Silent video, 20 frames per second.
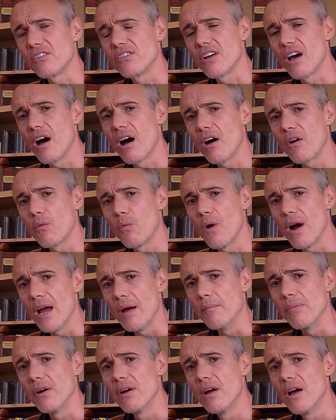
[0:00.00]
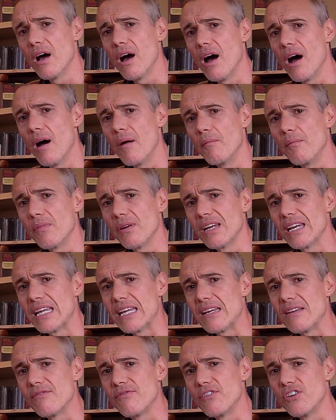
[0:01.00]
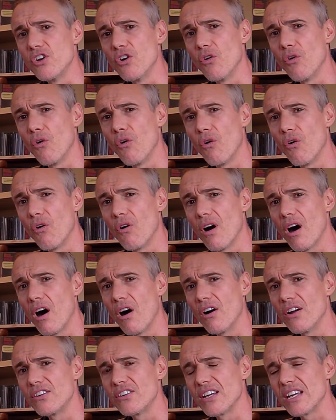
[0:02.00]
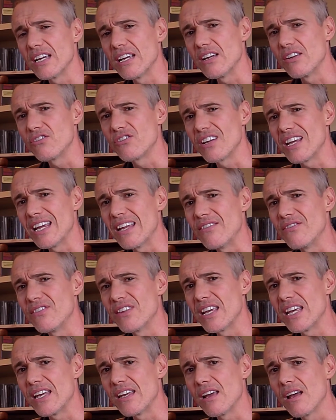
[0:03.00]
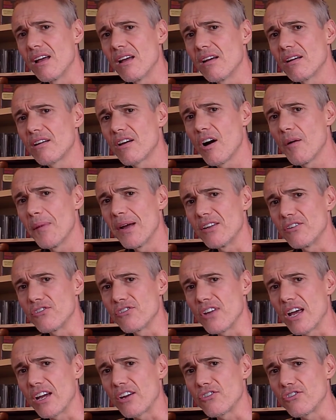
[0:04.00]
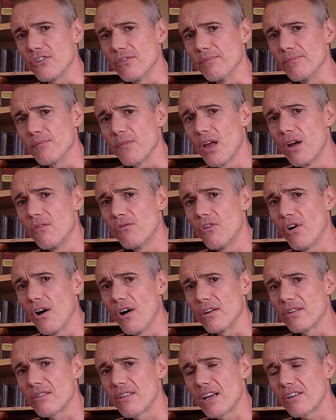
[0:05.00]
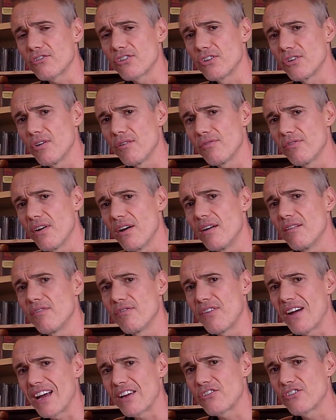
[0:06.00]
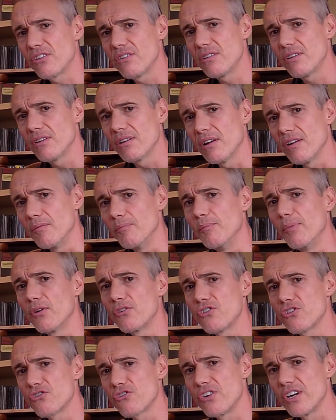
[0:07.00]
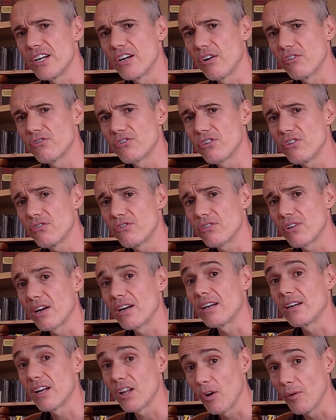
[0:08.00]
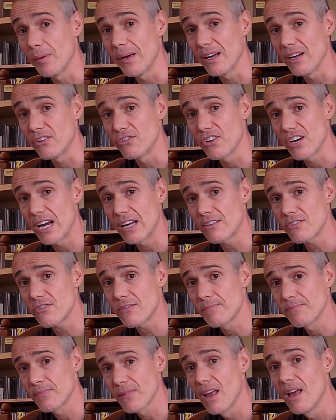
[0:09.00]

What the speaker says: the dark web, leave your ideas in the comment section. Right, that's enough fashion and budgetary nonsense and a little bit of jazz.